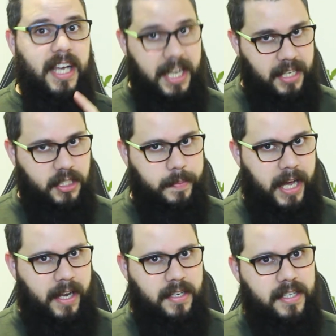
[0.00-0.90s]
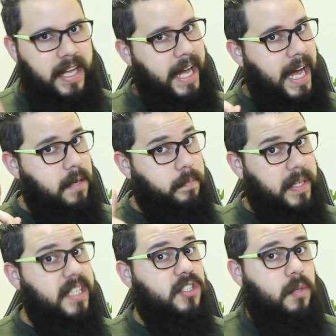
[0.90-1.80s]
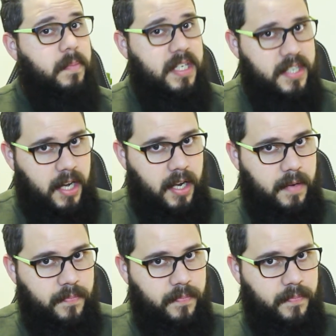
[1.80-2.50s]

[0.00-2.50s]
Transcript: in Spanish, and please don't be shy.